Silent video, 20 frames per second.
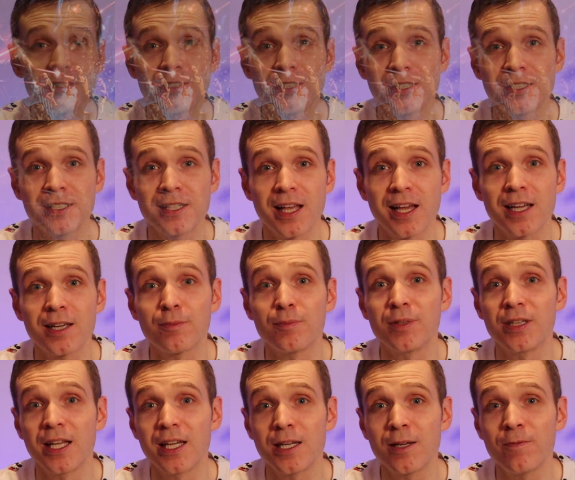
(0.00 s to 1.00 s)
just like
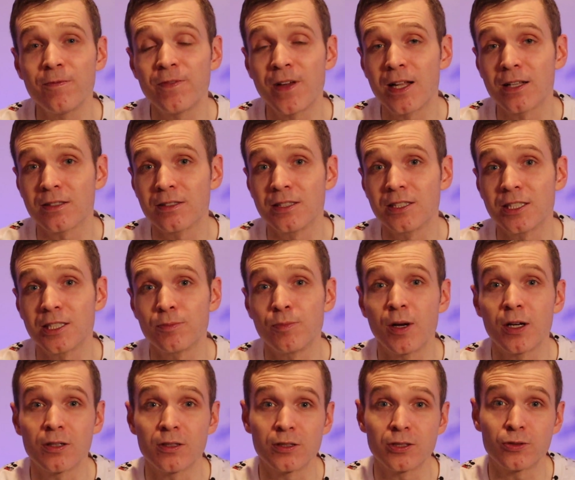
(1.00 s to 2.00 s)
Millennium Falcon's
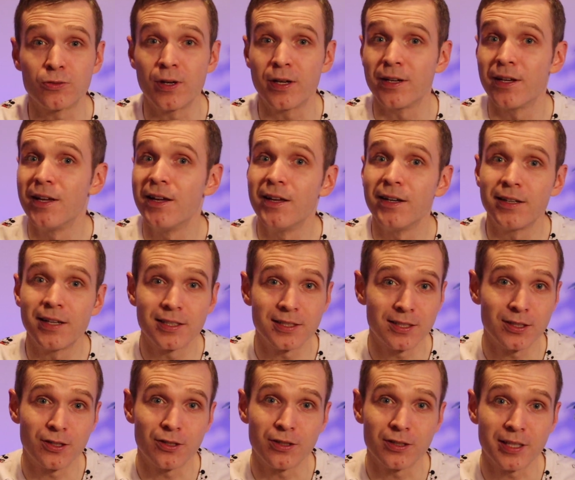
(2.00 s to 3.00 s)
Smuggler's Run
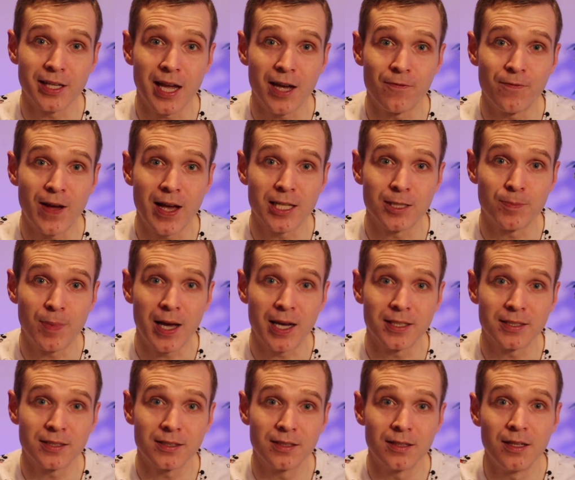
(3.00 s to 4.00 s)
doesn't currently have
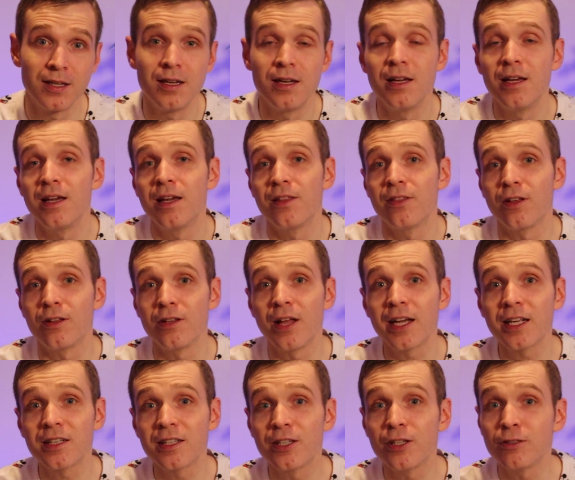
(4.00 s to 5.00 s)
Fastpass. They'll
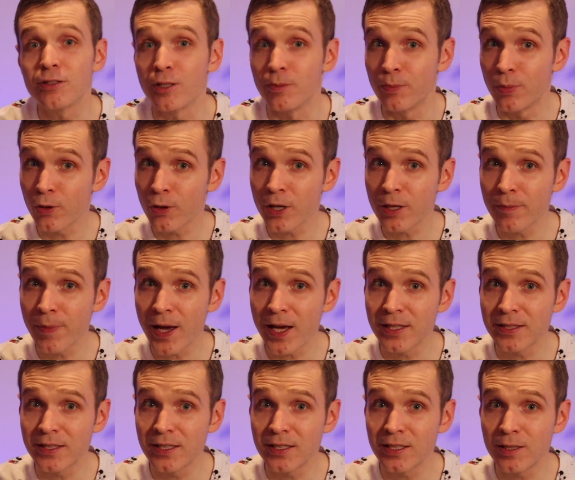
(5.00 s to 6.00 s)
likely use a boarding
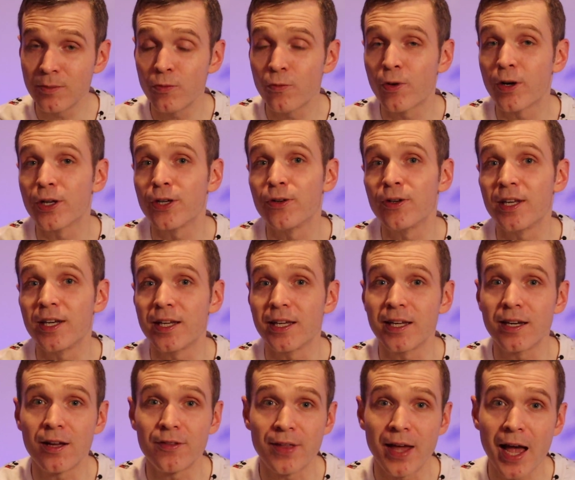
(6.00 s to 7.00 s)
pass system where you need to
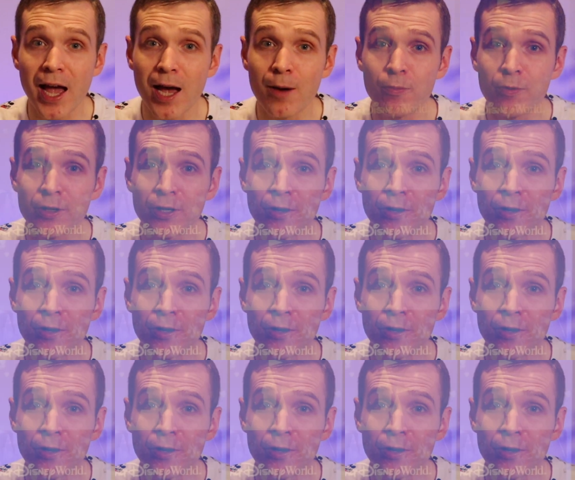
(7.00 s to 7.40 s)
get on the app when